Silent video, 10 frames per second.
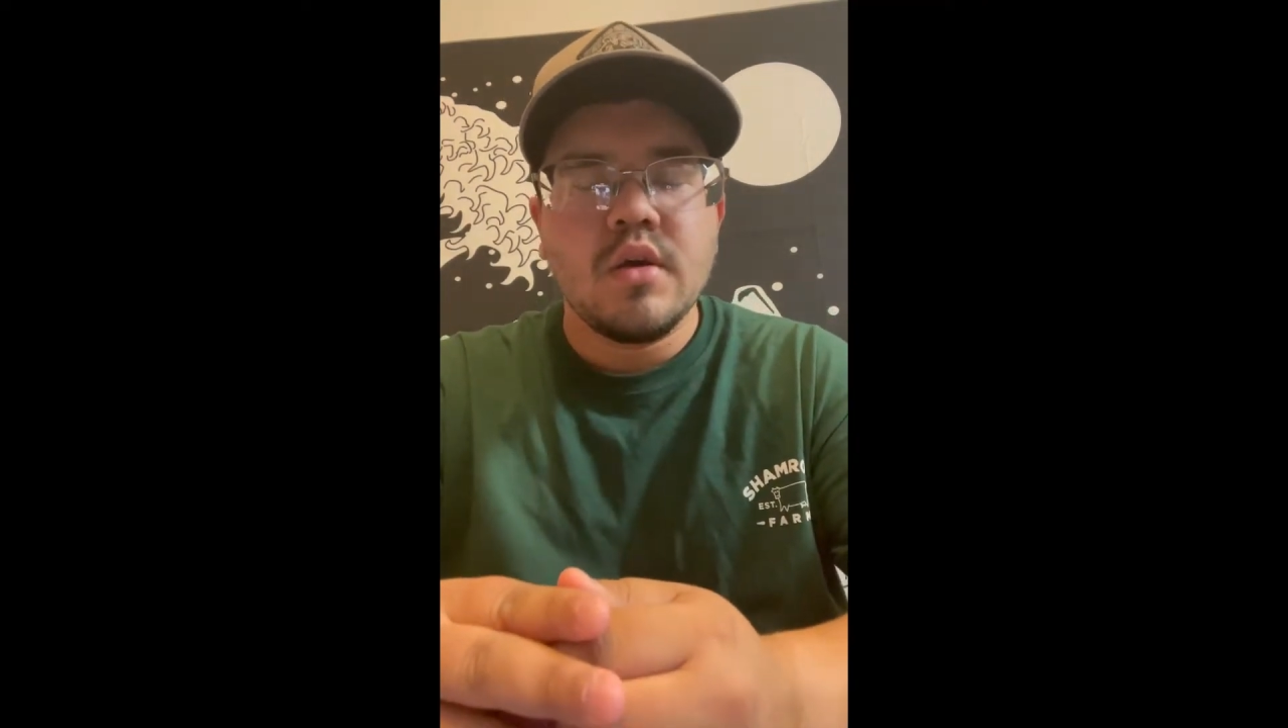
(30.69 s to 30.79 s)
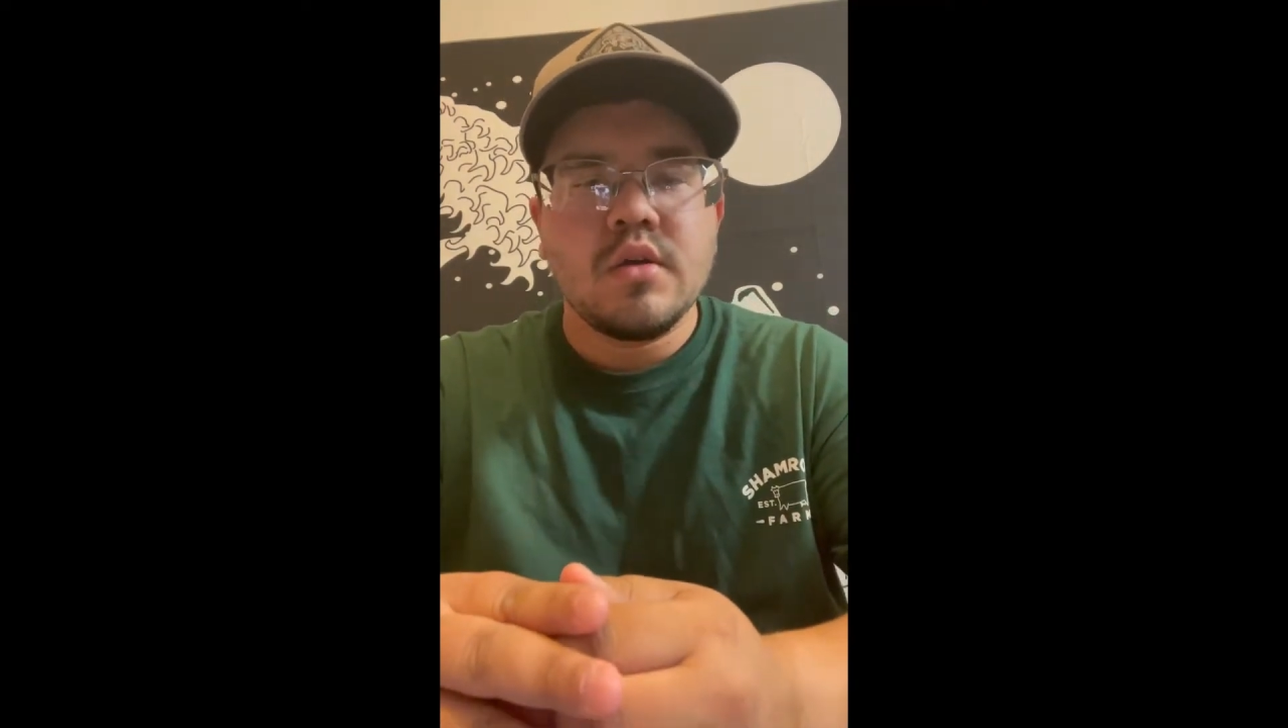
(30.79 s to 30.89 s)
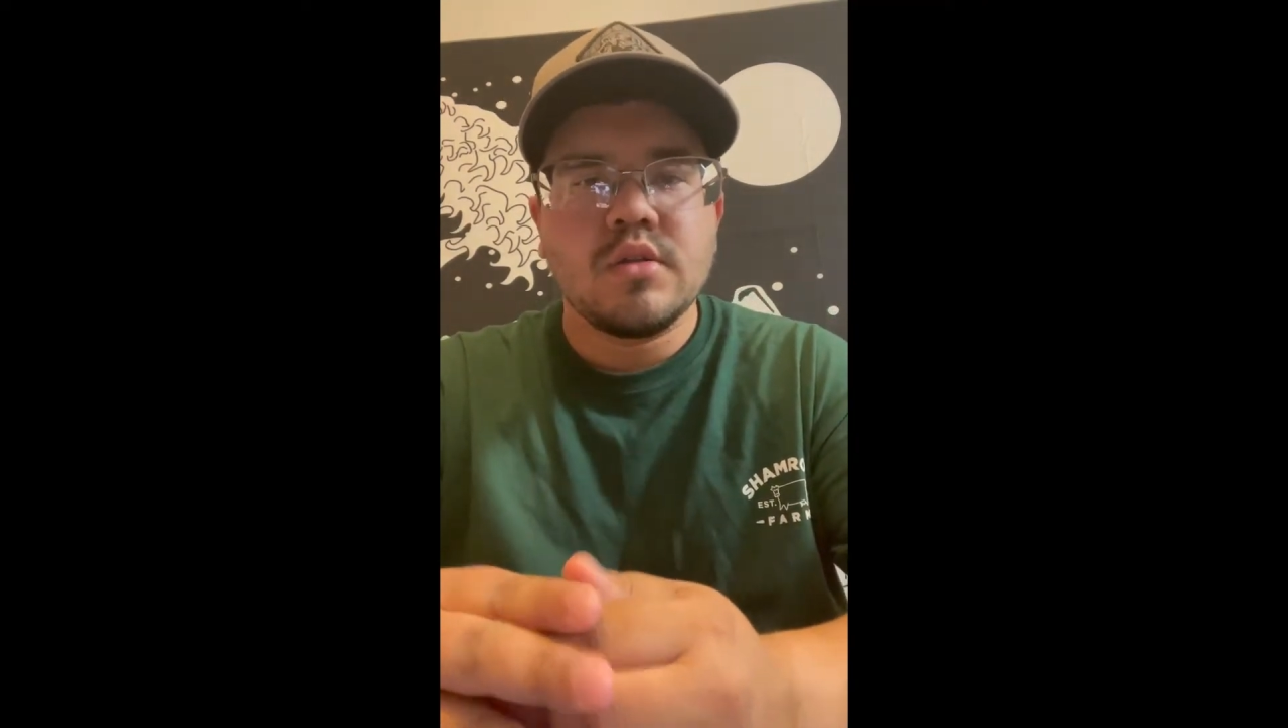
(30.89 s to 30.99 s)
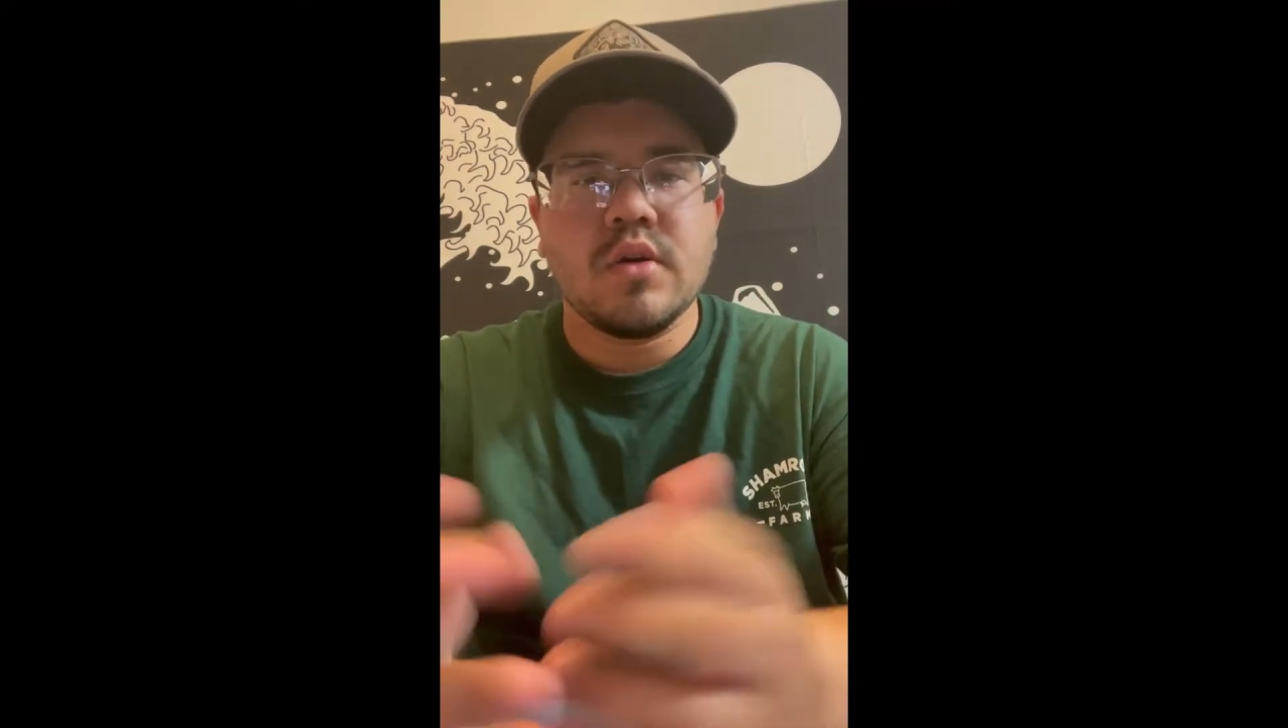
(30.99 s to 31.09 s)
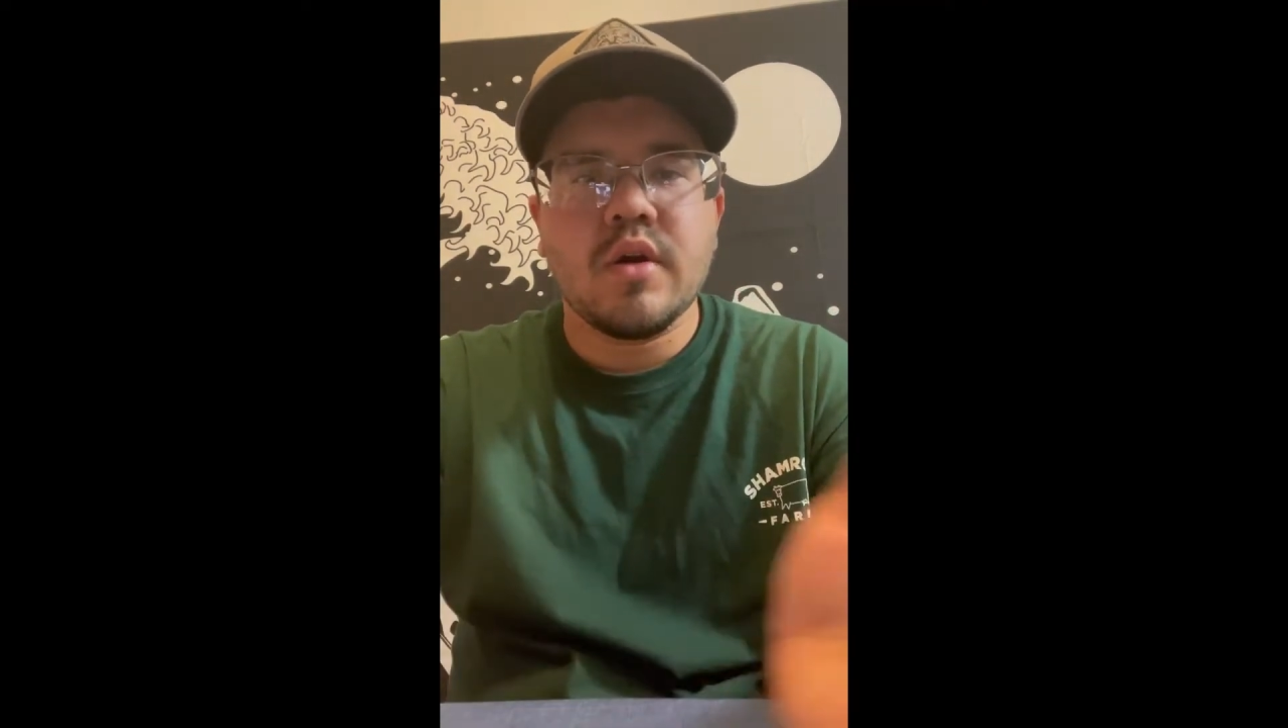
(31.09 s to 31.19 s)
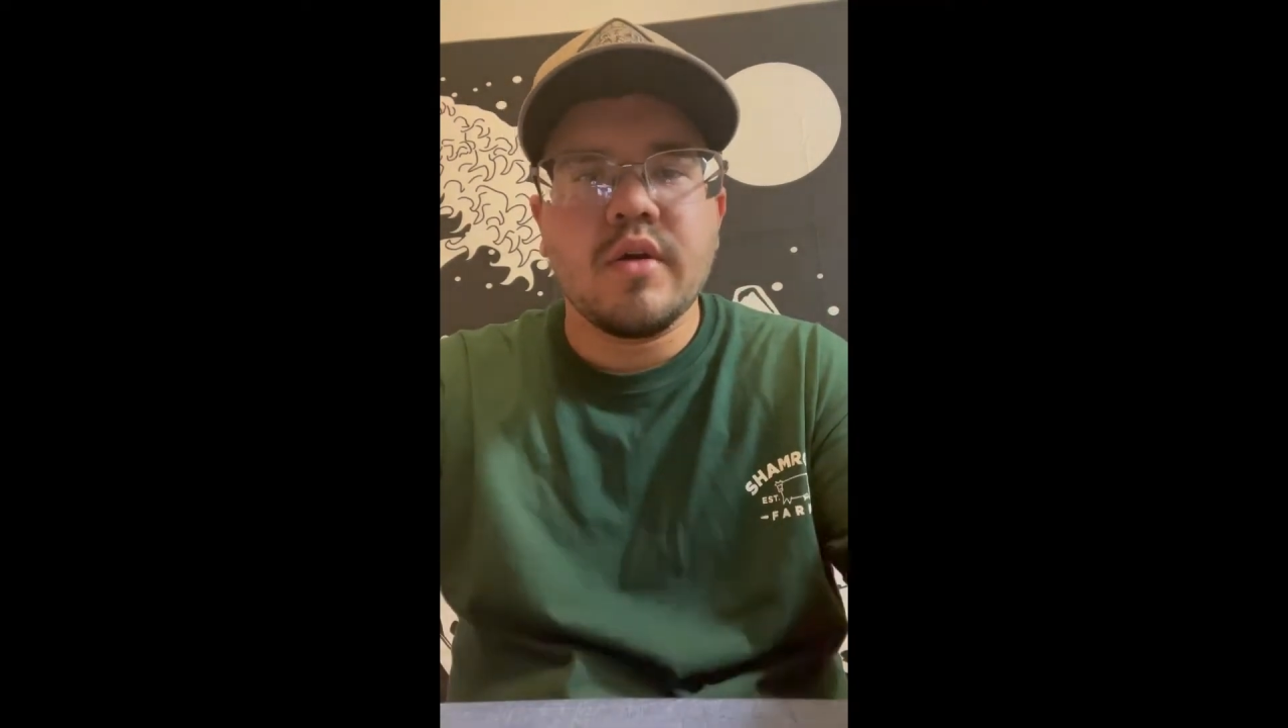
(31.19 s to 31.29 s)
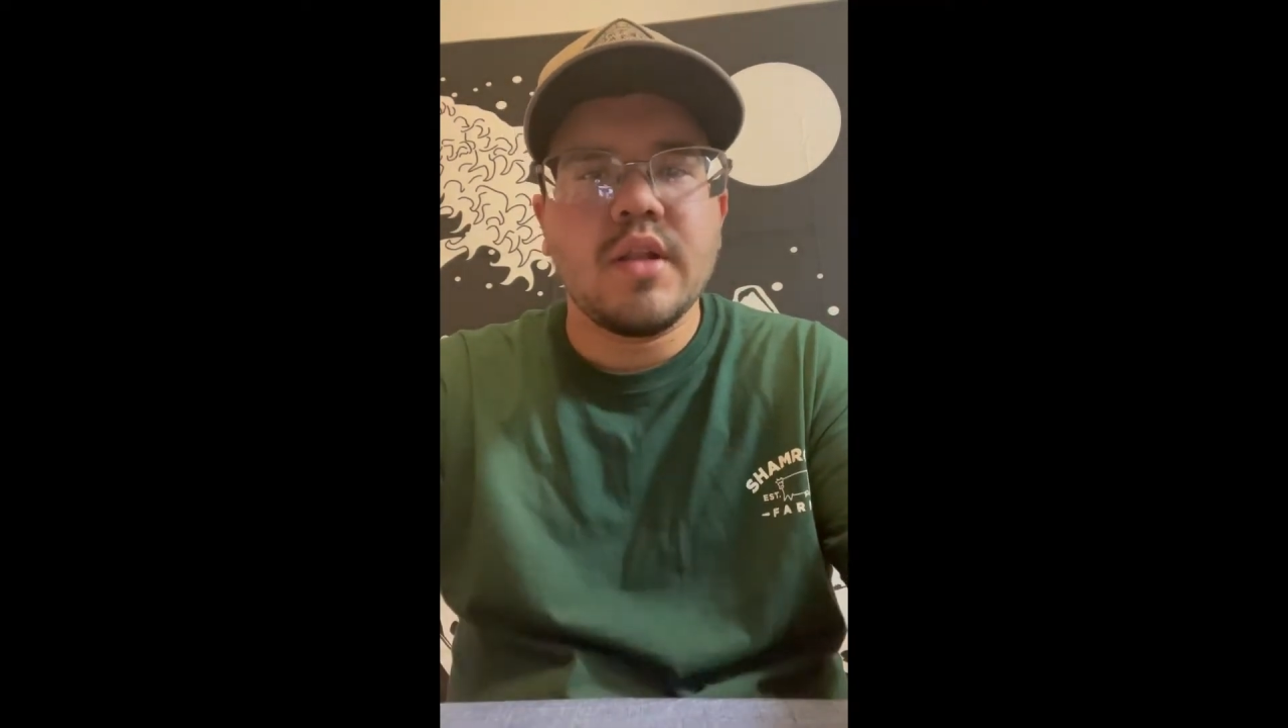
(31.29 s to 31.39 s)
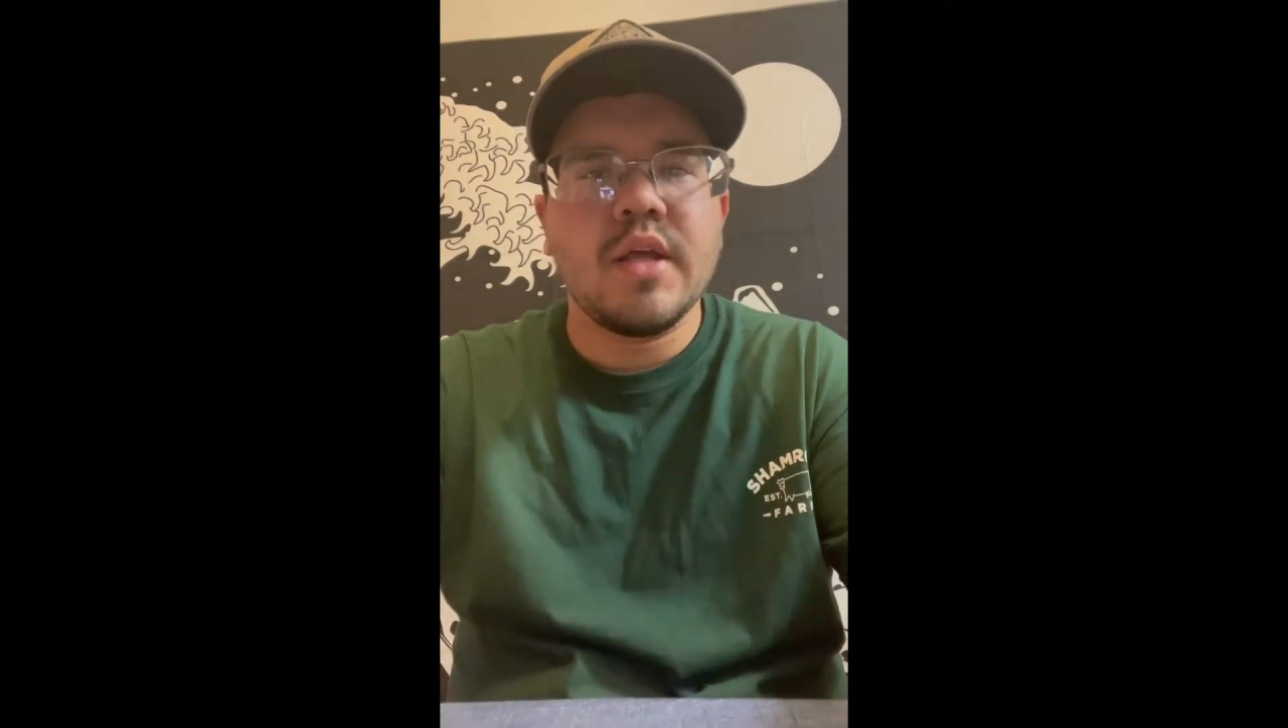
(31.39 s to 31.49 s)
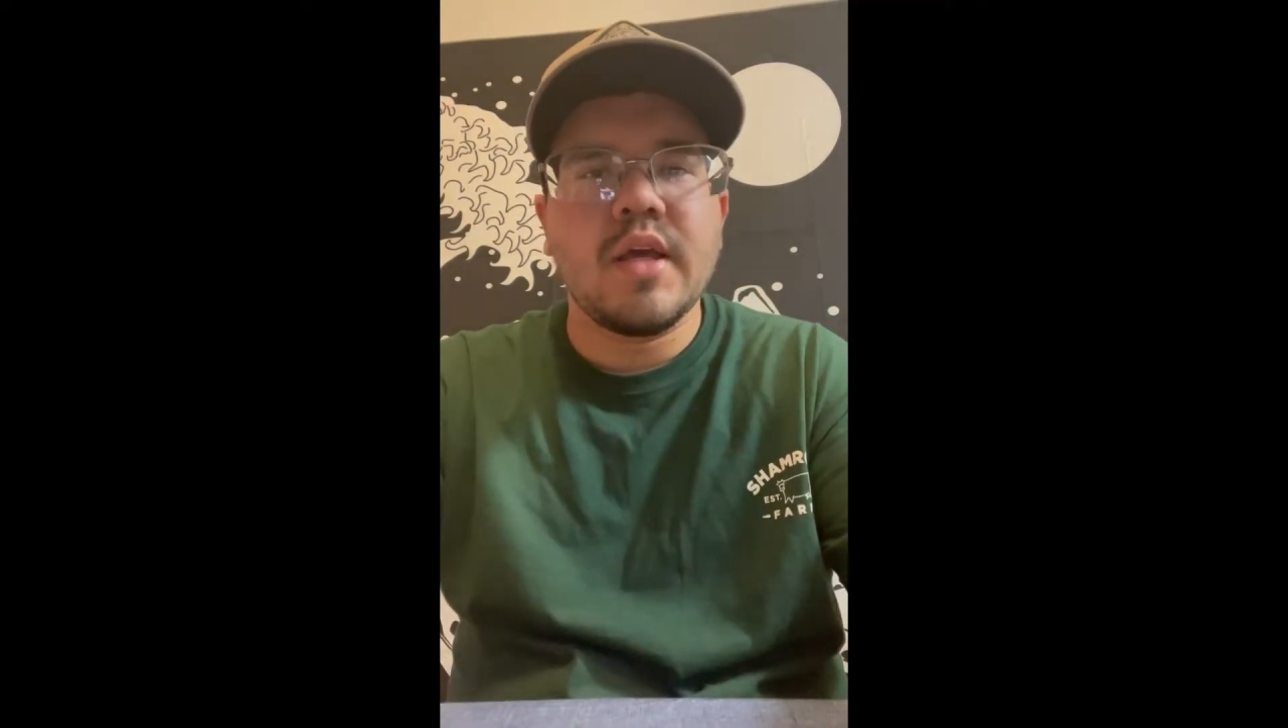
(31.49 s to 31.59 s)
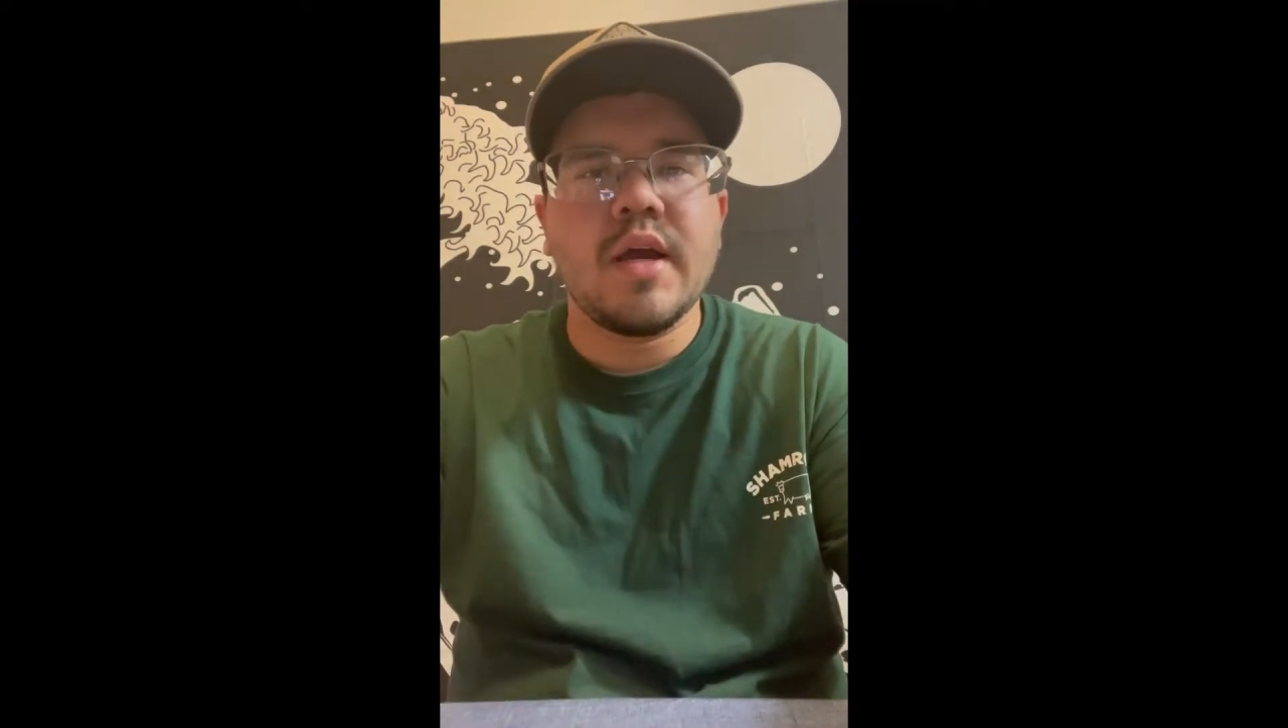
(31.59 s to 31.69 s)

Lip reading: So currently,